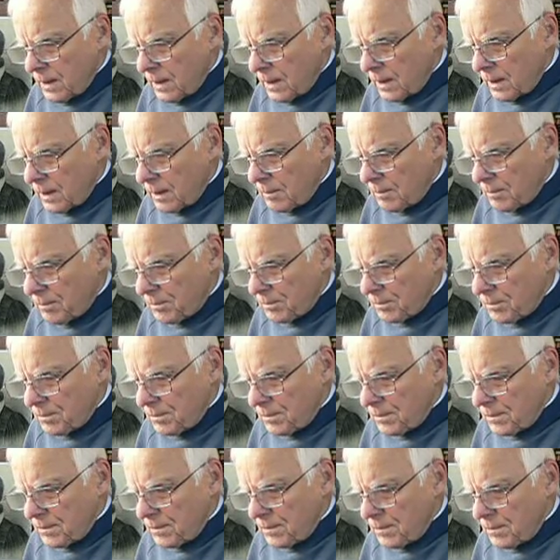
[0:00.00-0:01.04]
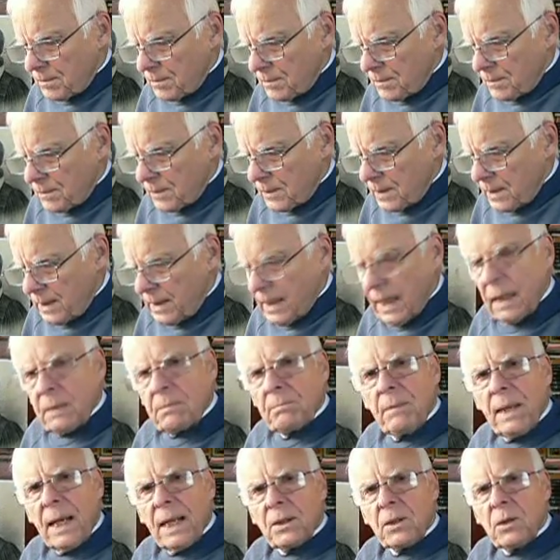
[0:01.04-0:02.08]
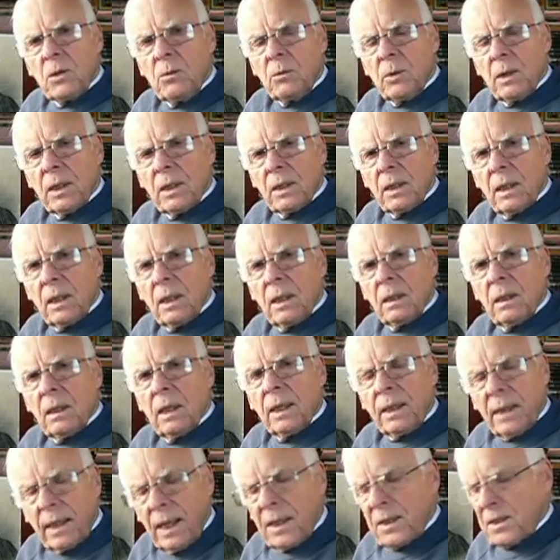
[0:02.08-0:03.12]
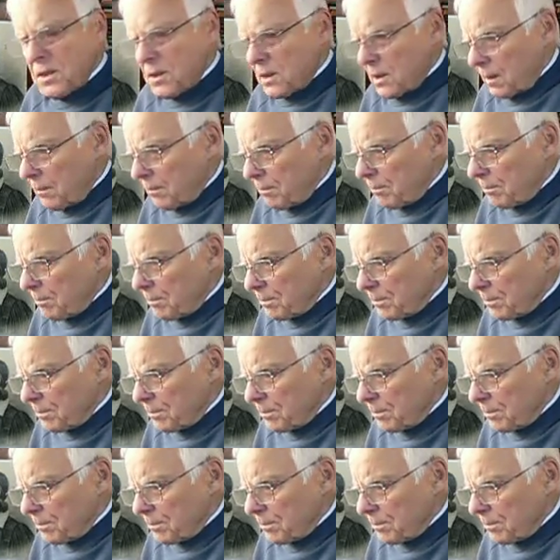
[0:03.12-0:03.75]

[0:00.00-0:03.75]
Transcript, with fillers: Um, he had men who were against him.